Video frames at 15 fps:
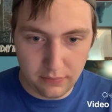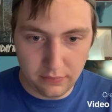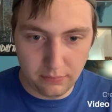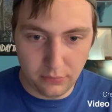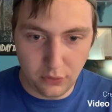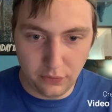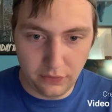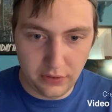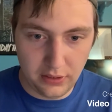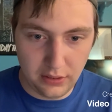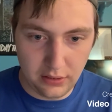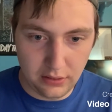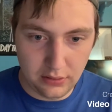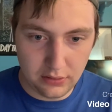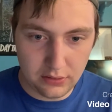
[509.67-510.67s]

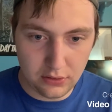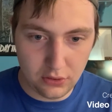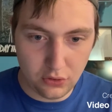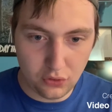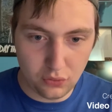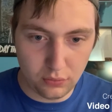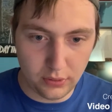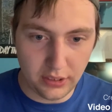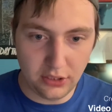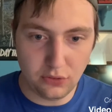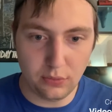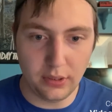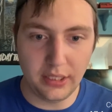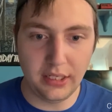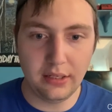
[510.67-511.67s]
movies
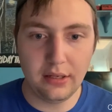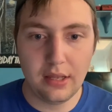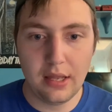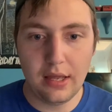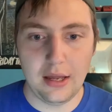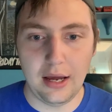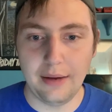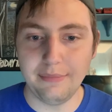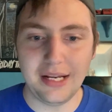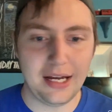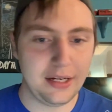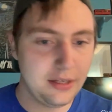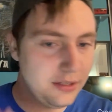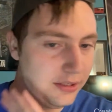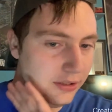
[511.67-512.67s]
2020. I'm
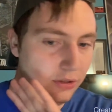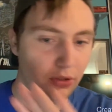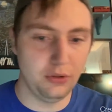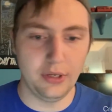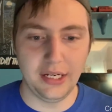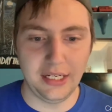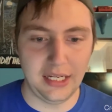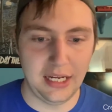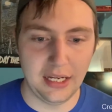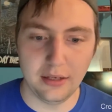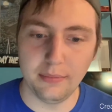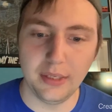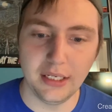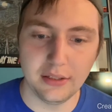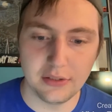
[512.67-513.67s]
not gonna include any
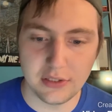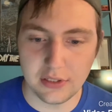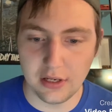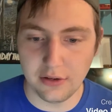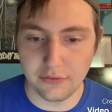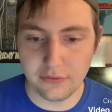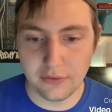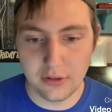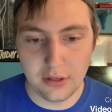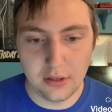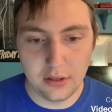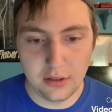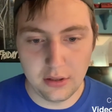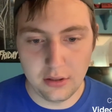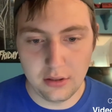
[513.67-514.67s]
animated stuff.
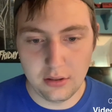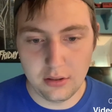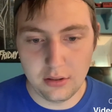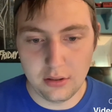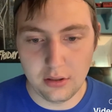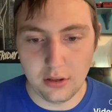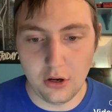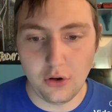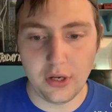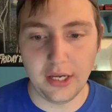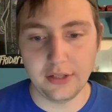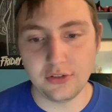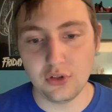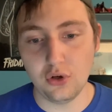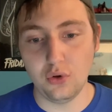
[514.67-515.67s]
Okay,
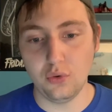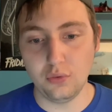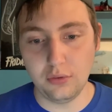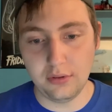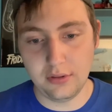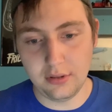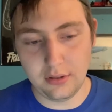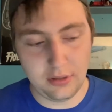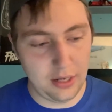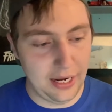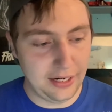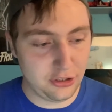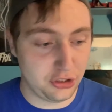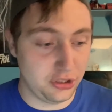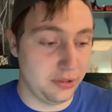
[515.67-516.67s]
so
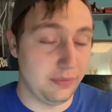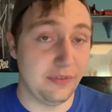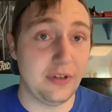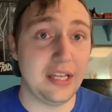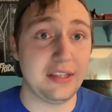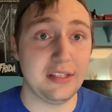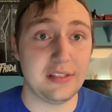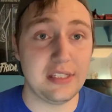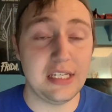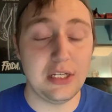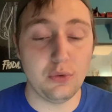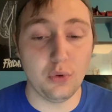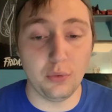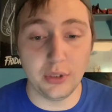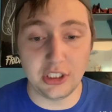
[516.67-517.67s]
actually we've got the
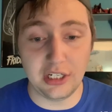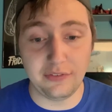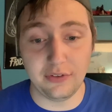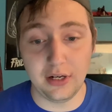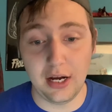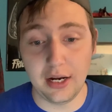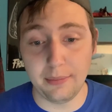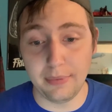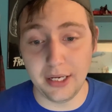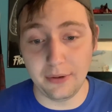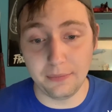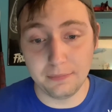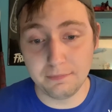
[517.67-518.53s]
sequel, which I forgot about